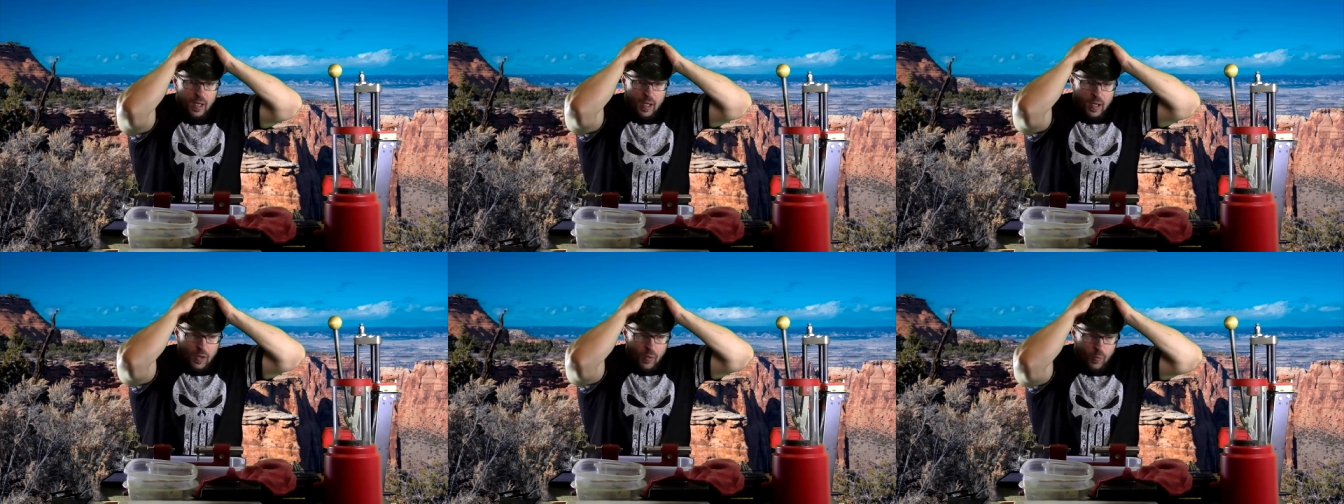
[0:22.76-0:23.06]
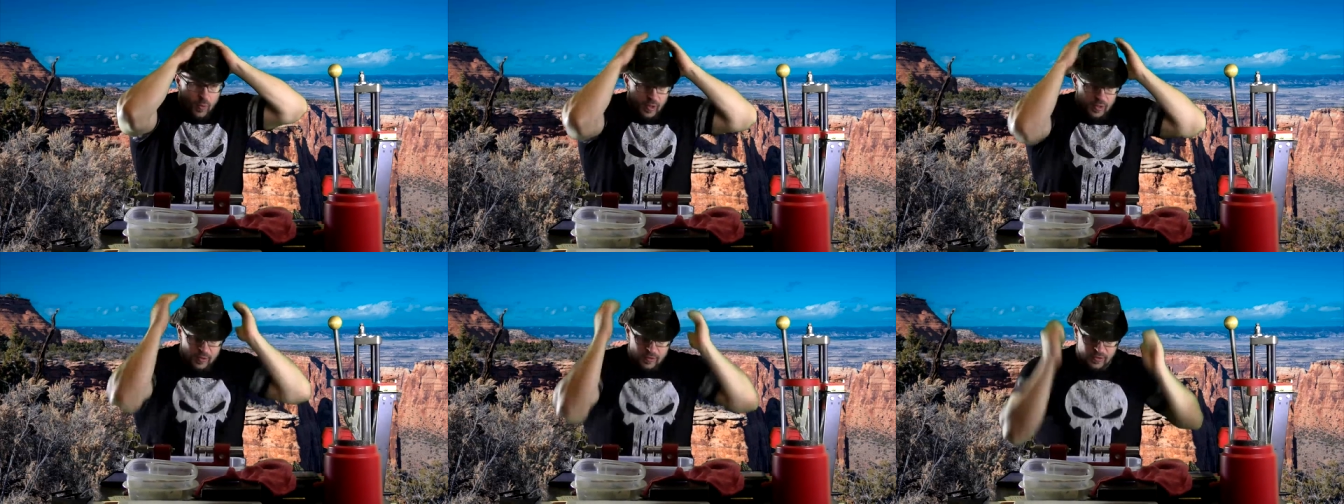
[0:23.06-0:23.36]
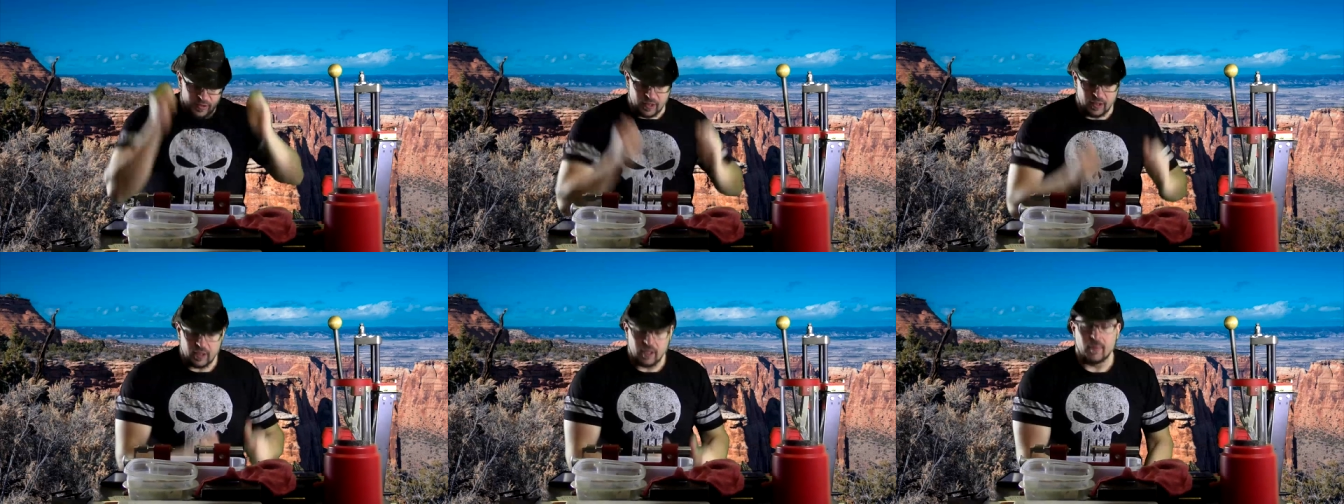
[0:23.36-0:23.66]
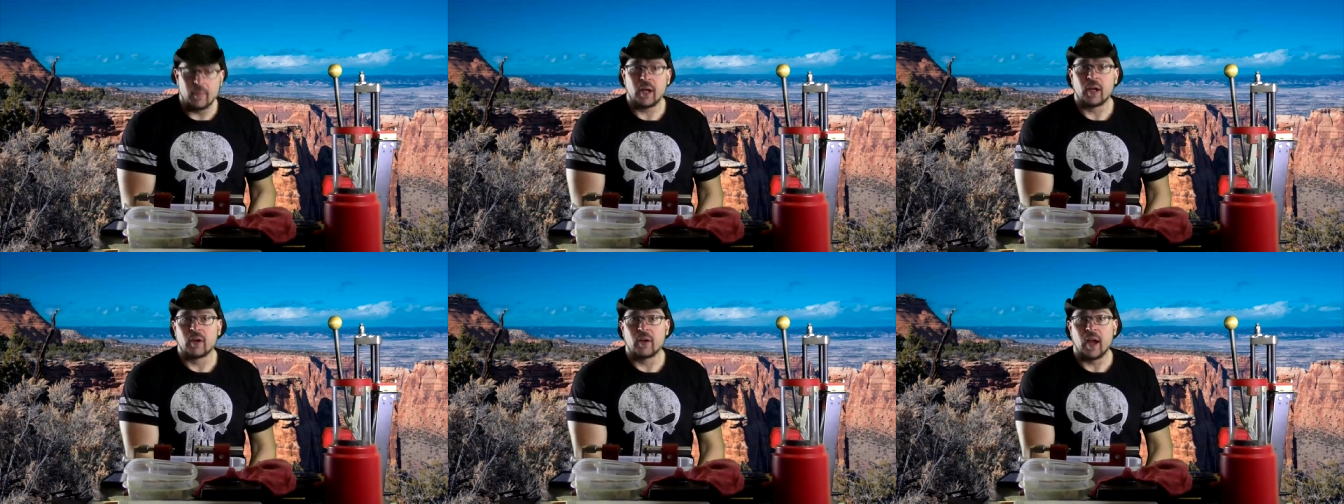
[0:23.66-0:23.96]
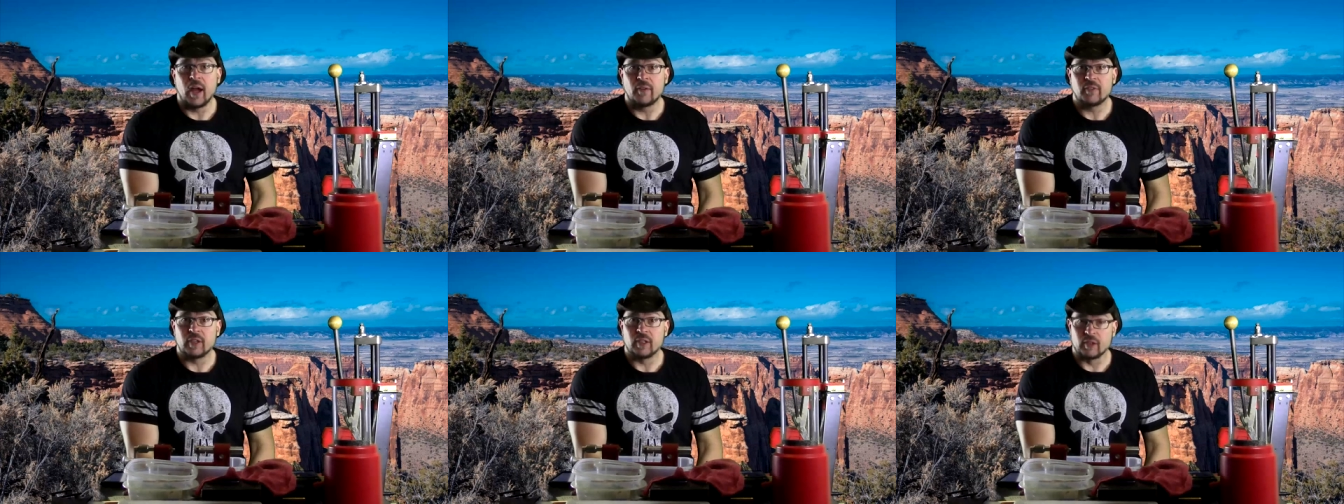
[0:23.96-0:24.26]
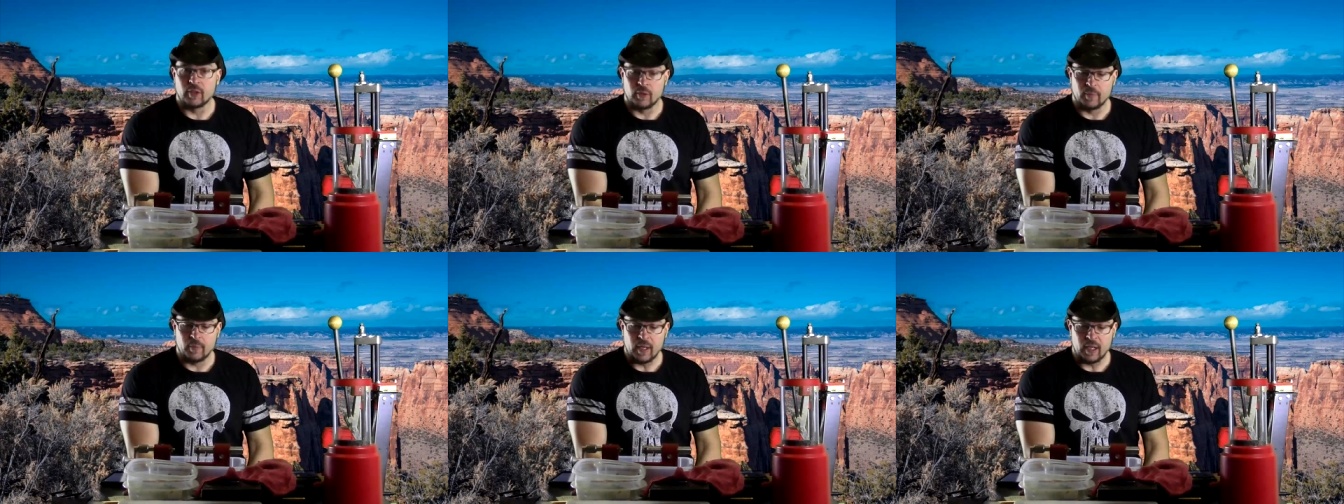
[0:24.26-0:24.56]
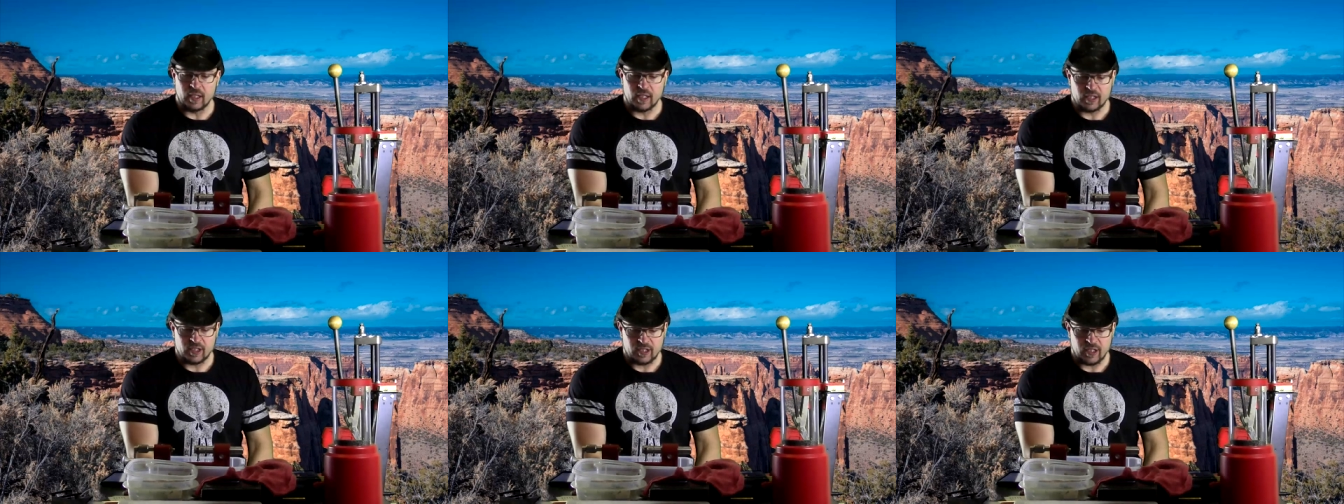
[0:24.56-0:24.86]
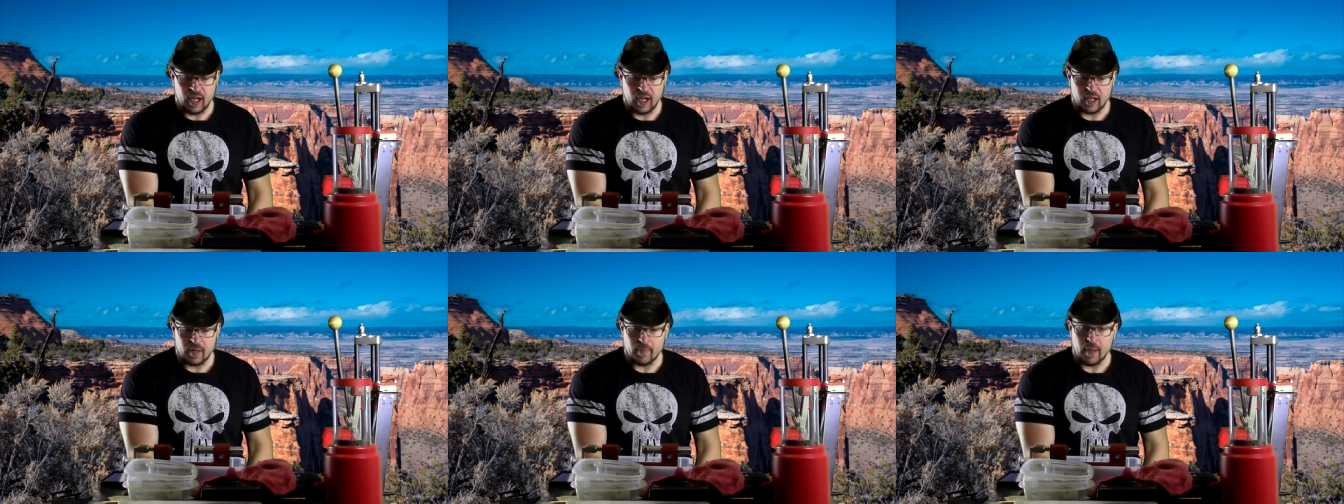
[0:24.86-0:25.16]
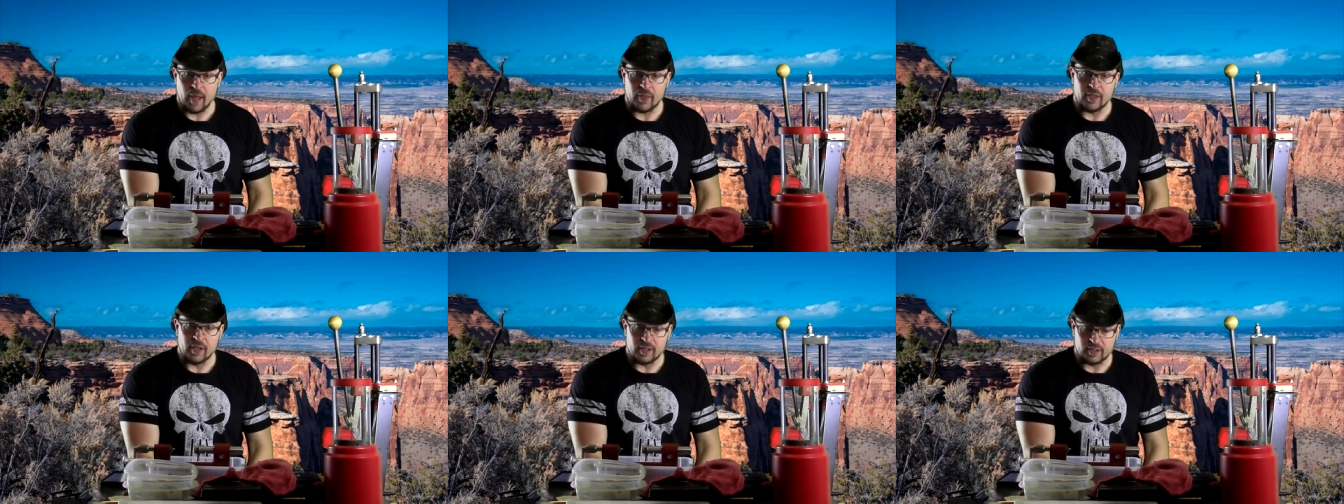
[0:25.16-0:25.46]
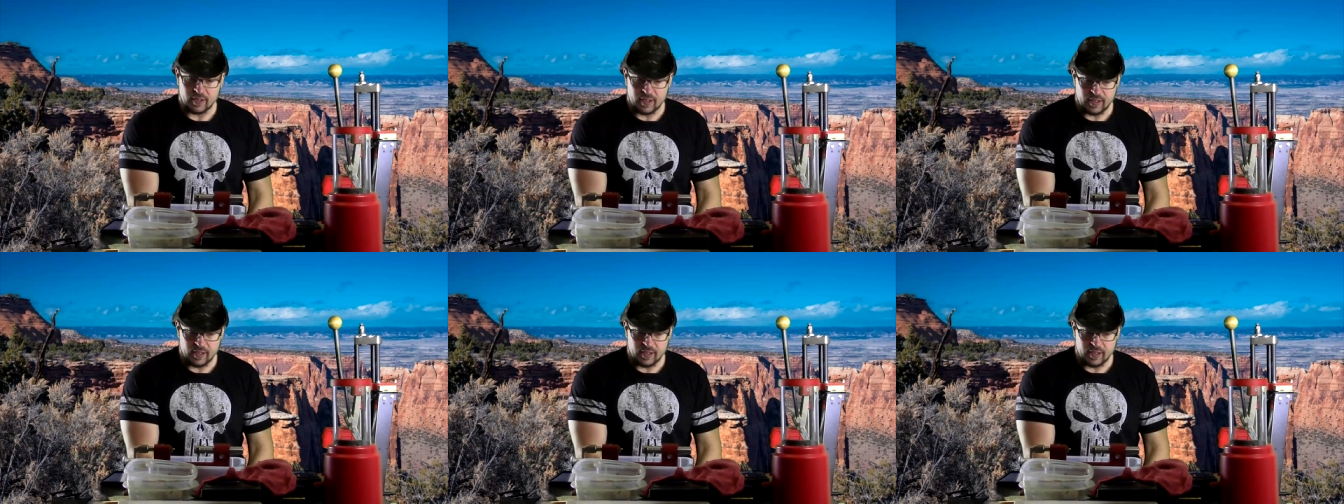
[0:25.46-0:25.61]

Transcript: Work on skilled up my crafting a little bit, and let's talk about this.